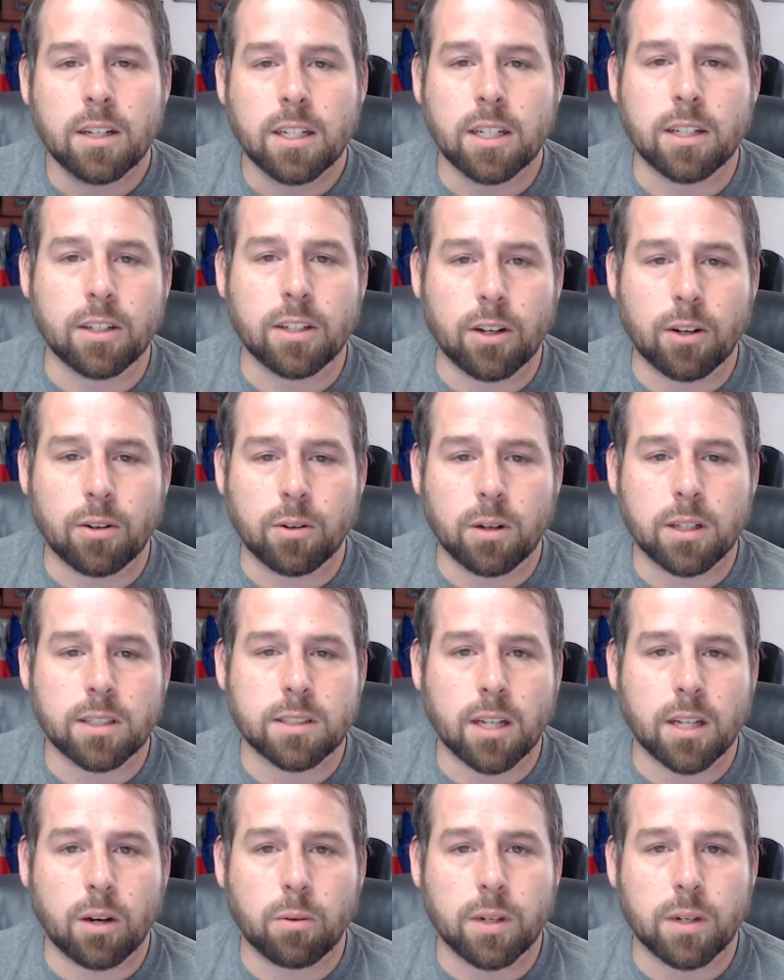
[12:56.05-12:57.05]

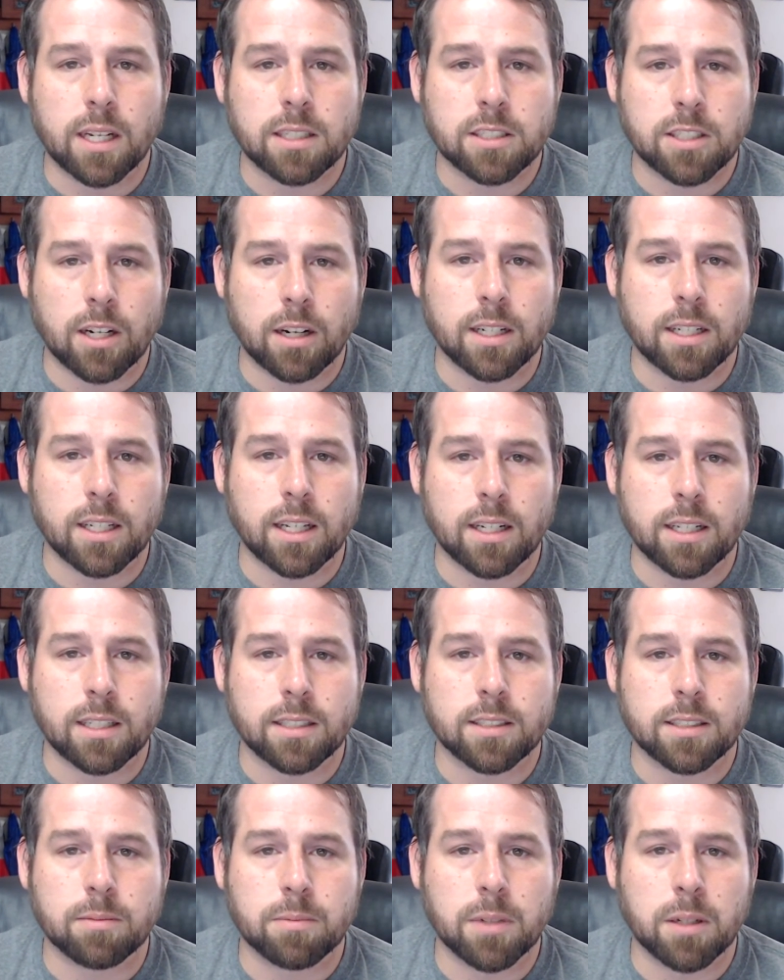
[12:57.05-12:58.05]
until we started
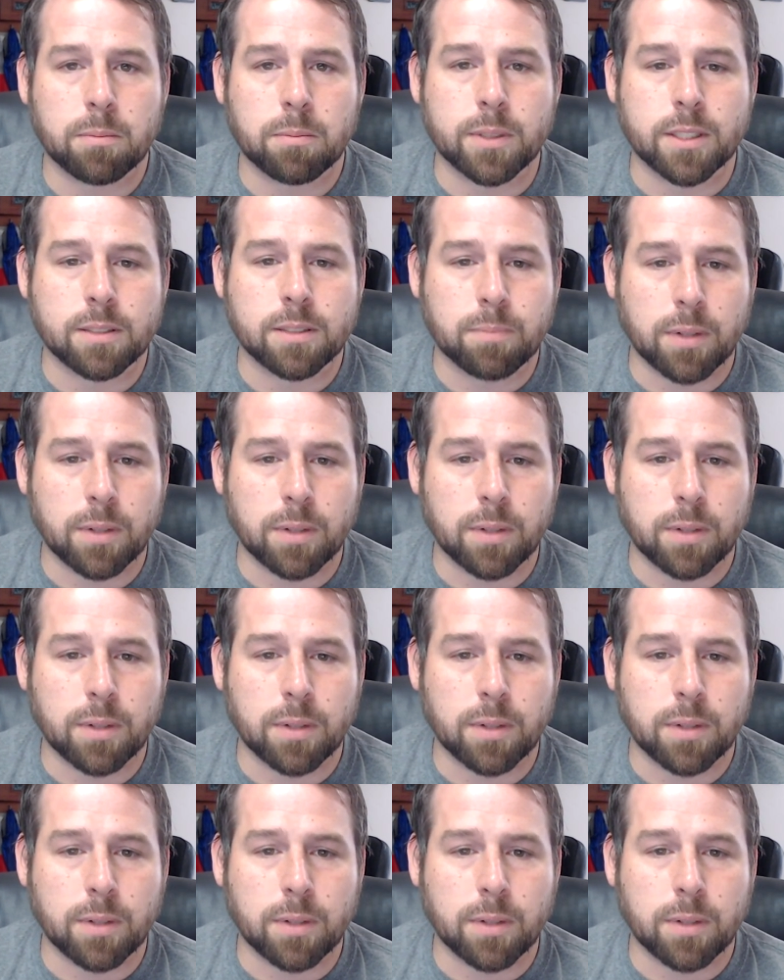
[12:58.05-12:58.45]
getting some numbers.